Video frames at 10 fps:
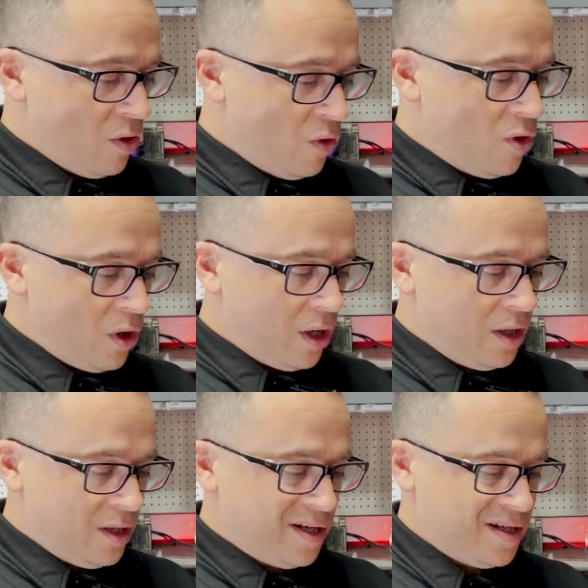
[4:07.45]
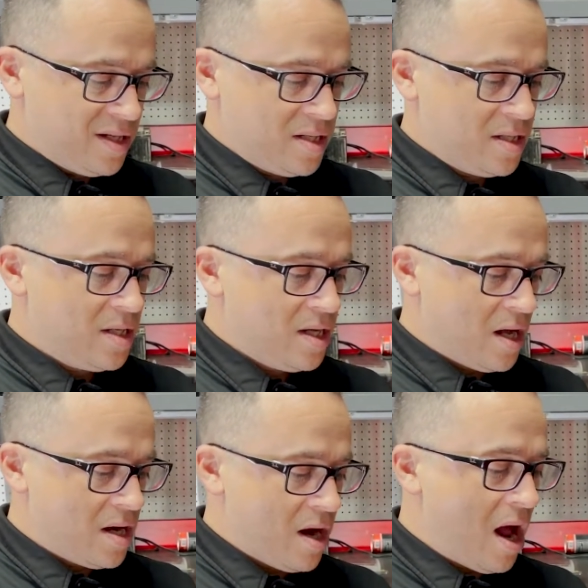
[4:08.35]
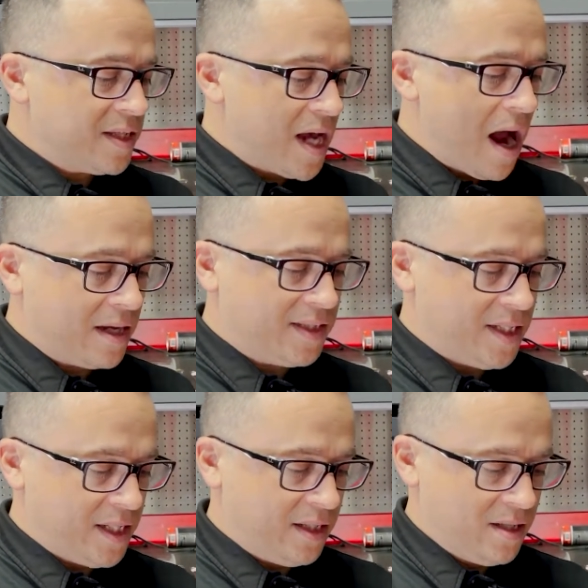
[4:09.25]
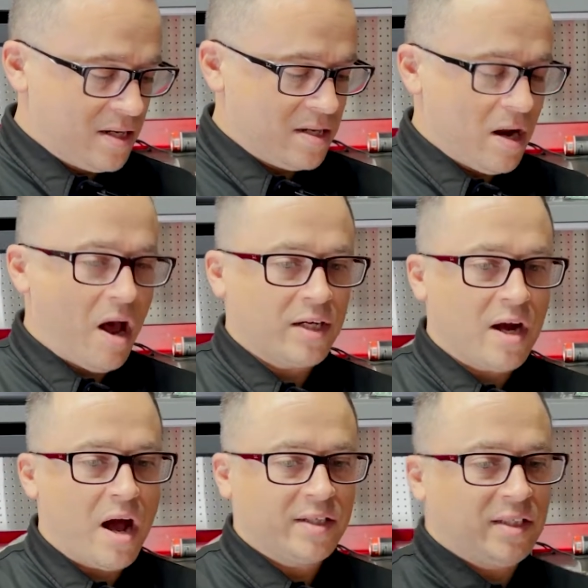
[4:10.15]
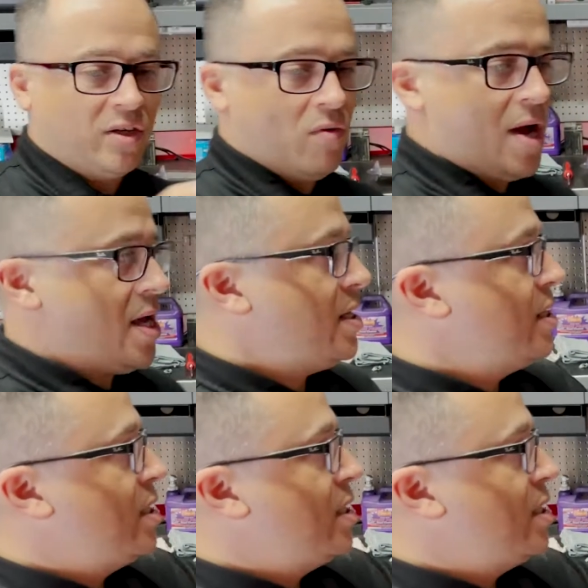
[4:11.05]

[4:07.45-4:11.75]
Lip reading: or a non-toxic, non-caustic way